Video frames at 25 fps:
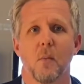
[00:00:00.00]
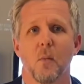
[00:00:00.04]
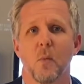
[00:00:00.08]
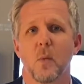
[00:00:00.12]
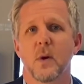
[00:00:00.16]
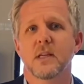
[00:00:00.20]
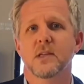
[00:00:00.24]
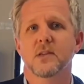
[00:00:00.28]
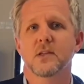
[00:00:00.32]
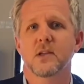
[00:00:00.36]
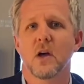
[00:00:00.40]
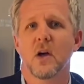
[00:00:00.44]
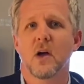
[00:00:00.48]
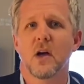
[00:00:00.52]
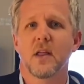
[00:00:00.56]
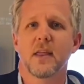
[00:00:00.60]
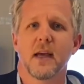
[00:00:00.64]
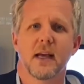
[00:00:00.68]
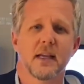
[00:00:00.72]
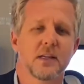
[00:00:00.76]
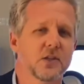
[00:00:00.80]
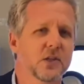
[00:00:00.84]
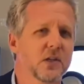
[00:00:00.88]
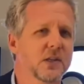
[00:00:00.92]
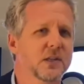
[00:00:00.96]
We saw
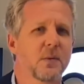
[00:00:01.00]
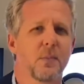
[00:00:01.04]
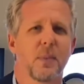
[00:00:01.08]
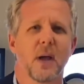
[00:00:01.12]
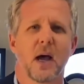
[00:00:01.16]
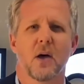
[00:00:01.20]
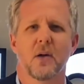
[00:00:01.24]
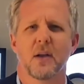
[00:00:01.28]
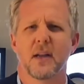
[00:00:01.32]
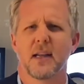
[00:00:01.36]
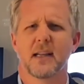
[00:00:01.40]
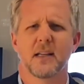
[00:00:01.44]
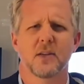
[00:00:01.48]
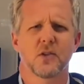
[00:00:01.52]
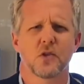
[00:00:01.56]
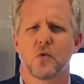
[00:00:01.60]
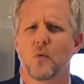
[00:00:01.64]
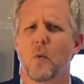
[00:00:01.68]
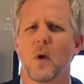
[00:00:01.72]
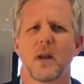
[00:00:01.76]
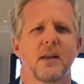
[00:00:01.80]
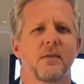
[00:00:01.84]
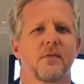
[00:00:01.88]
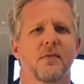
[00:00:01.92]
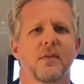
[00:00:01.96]
that just about in
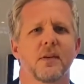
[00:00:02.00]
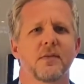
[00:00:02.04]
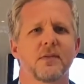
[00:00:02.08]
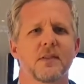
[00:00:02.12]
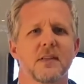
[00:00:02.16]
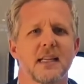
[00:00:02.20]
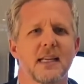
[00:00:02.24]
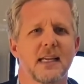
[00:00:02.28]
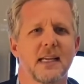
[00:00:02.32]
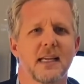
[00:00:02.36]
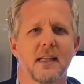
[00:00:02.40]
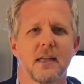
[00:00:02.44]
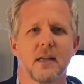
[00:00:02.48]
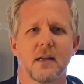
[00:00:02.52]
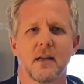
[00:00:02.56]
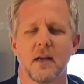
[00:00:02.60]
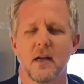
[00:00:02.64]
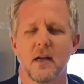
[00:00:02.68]
2015,